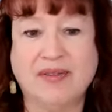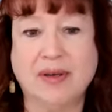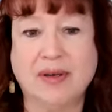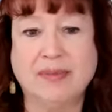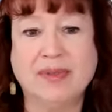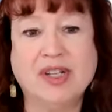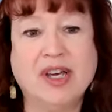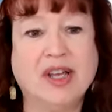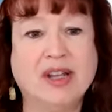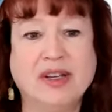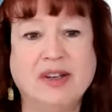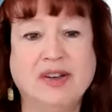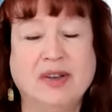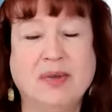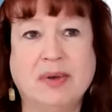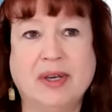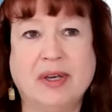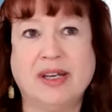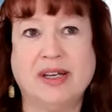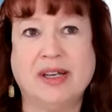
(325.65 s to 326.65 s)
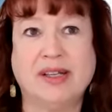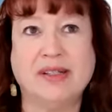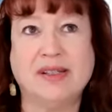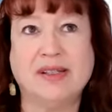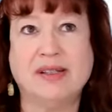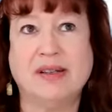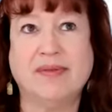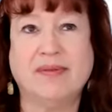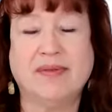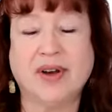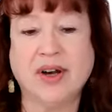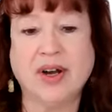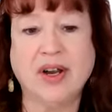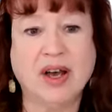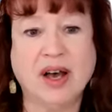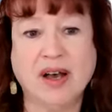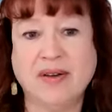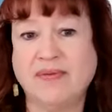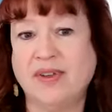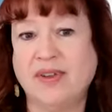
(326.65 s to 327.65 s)
I'm telling you because
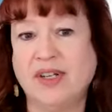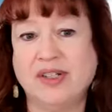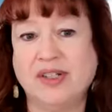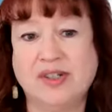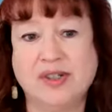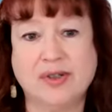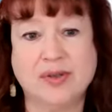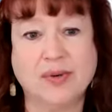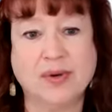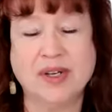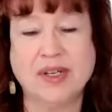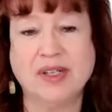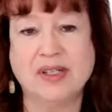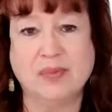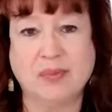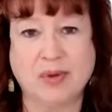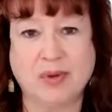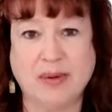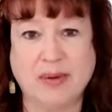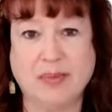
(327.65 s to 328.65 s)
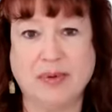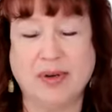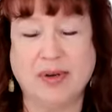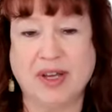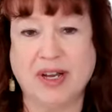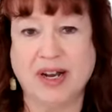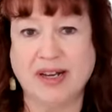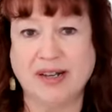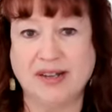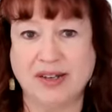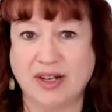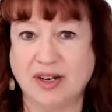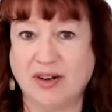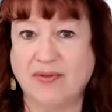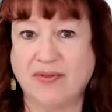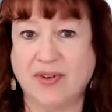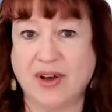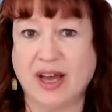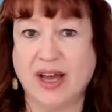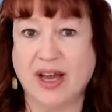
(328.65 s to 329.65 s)
very often in stories, people can
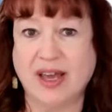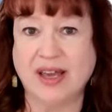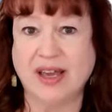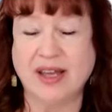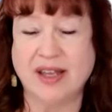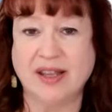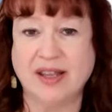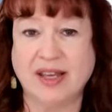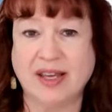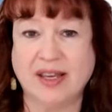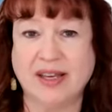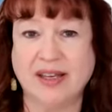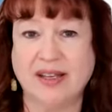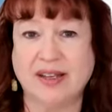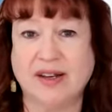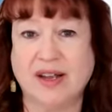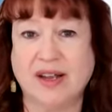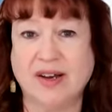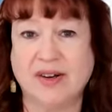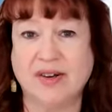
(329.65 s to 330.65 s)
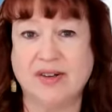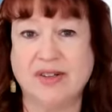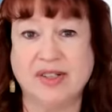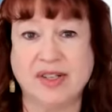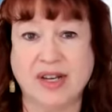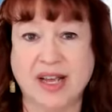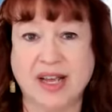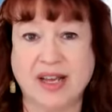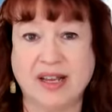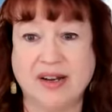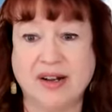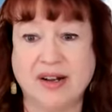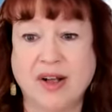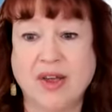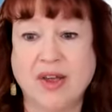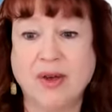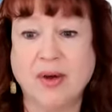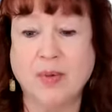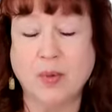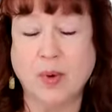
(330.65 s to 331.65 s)
identify and they can understand
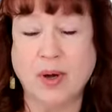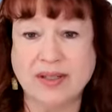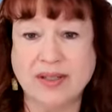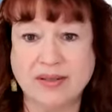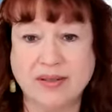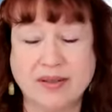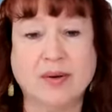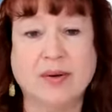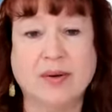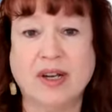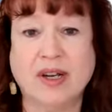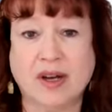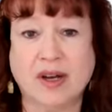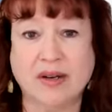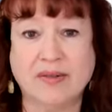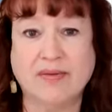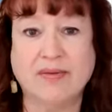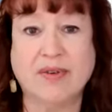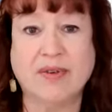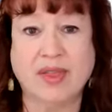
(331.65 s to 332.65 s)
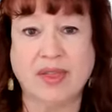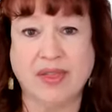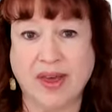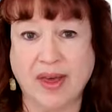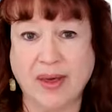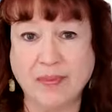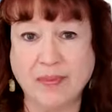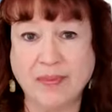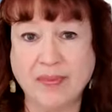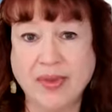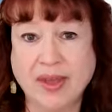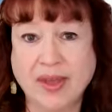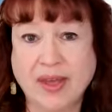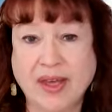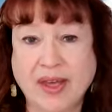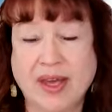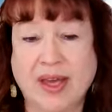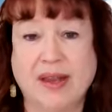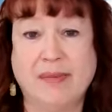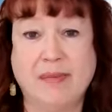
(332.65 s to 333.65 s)
what's going on for them
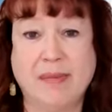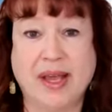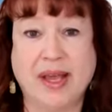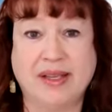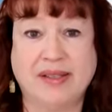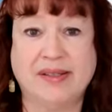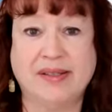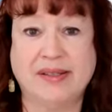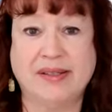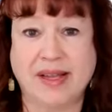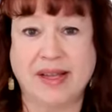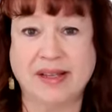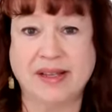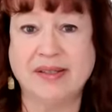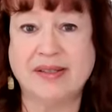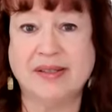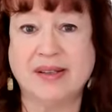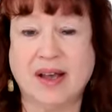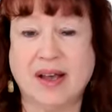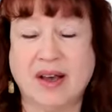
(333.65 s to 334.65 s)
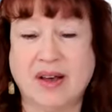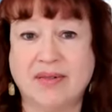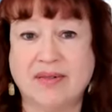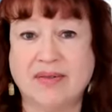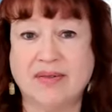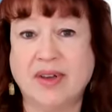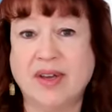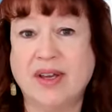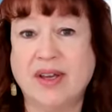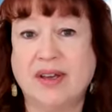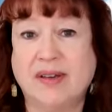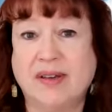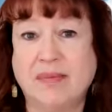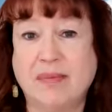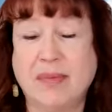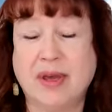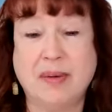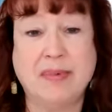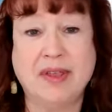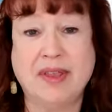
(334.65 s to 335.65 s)
and make sense of
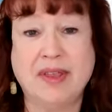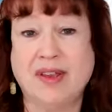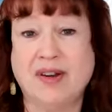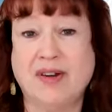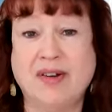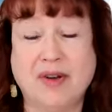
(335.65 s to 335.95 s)
maybe